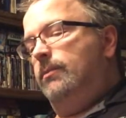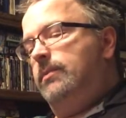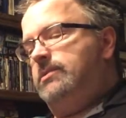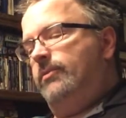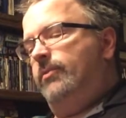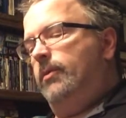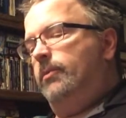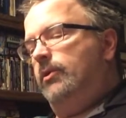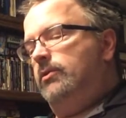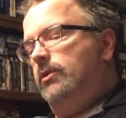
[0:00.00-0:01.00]
Mr.
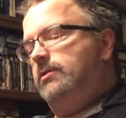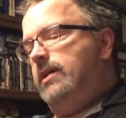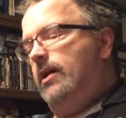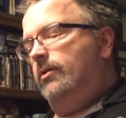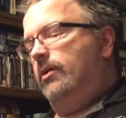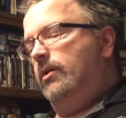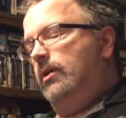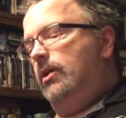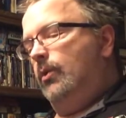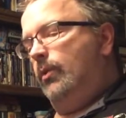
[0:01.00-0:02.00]
Philbrook looked down.
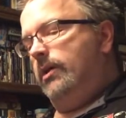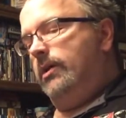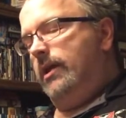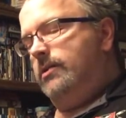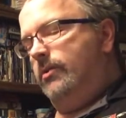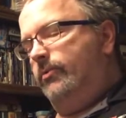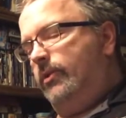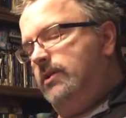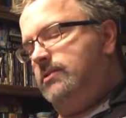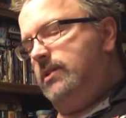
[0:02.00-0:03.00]
What can I do
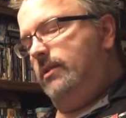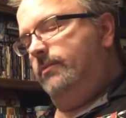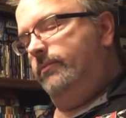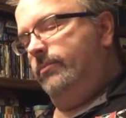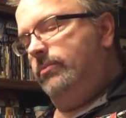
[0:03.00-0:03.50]
for you, son?